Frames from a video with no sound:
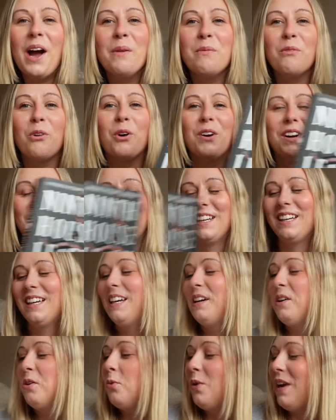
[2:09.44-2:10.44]
I'm wrong.
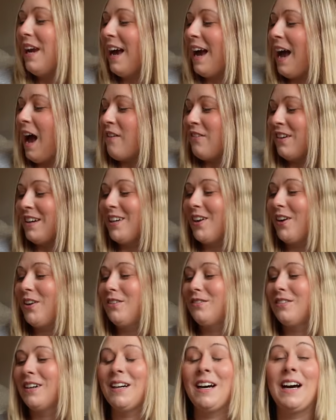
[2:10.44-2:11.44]
We have
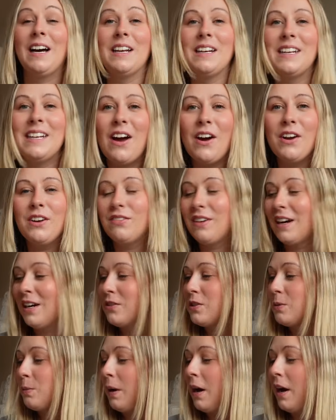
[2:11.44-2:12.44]
Ninth
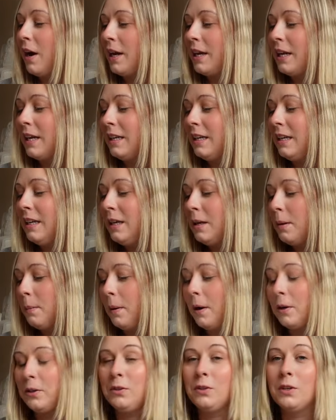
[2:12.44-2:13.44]
House by Lee
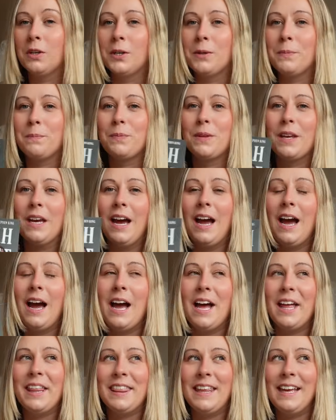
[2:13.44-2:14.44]
Bardugo.
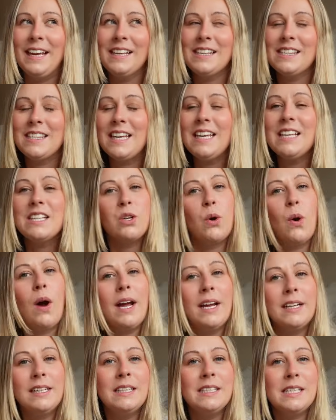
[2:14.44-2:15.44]
This is
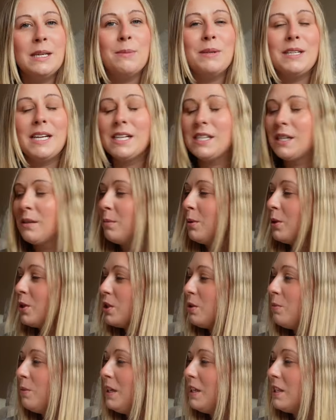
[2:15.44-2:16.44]
quite an intimidating book
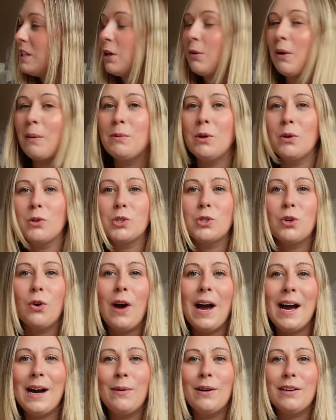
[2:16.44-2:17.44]
to me, so I'm not sure
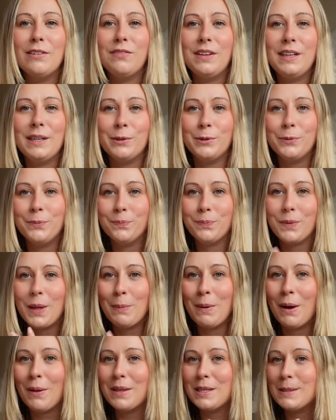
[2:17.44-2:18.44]
how I feel
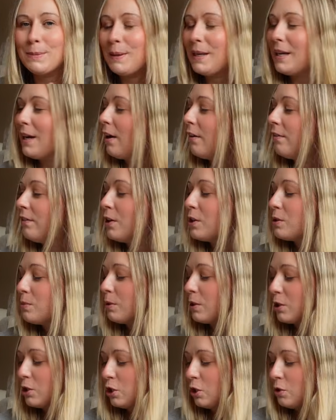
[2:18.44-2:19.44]
about this being our first
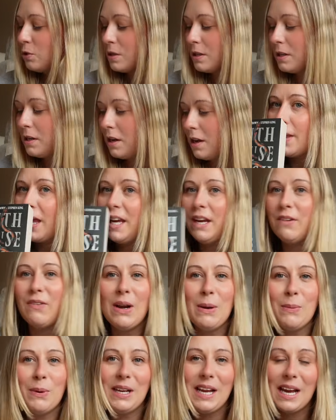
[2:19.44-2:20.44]
book chosen. If
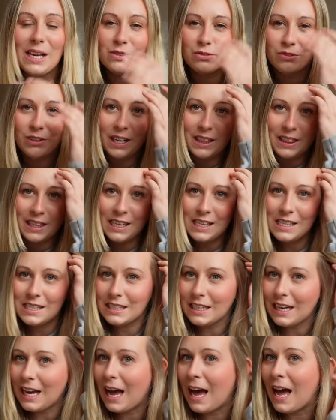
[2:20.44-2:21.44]
anybody has read
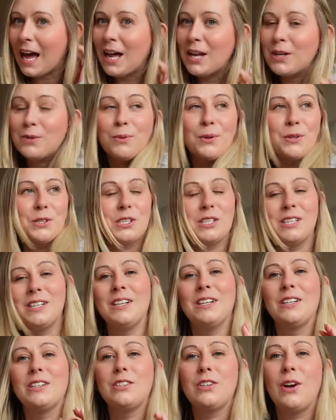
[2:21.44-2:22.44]
this and wants
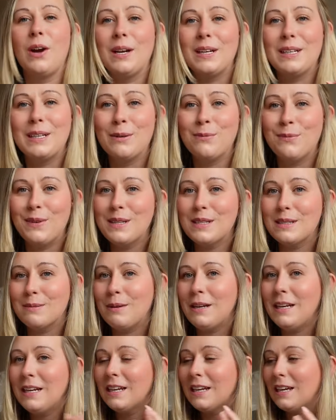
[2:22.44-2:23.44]
to try and convince
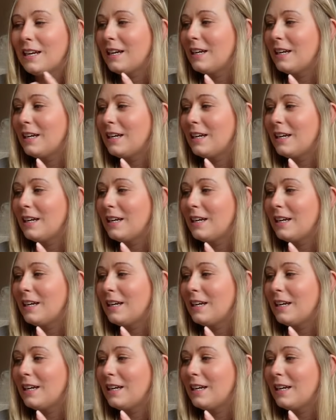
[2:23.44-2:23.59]
me